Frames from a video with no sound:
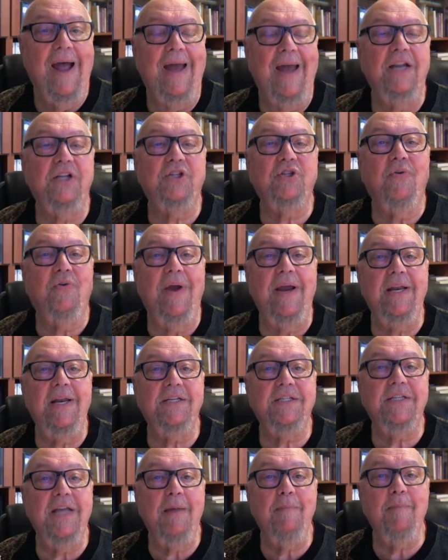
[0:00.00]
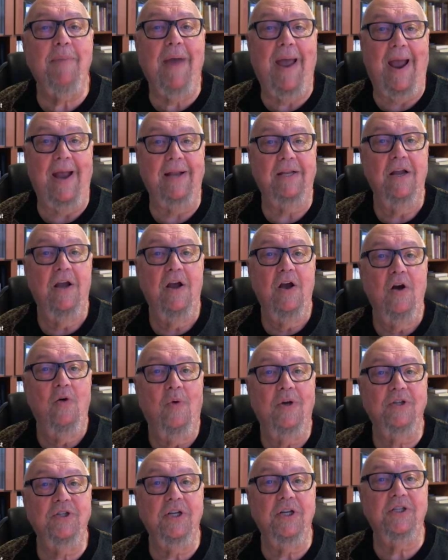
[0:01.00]
and its greatest impact
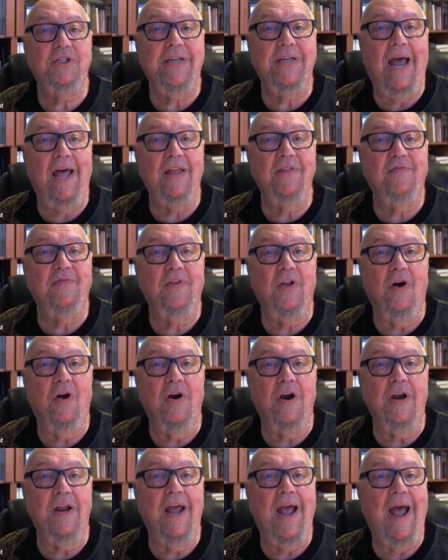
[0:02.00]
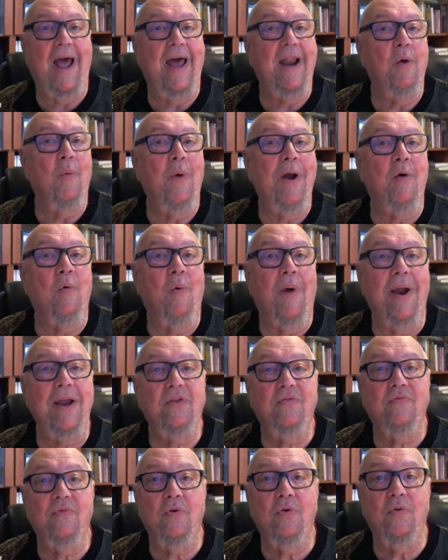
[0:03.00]
was in South Florida, and it went
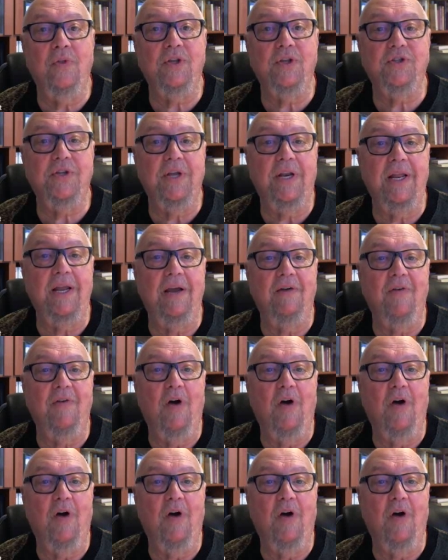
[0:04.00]
right through the city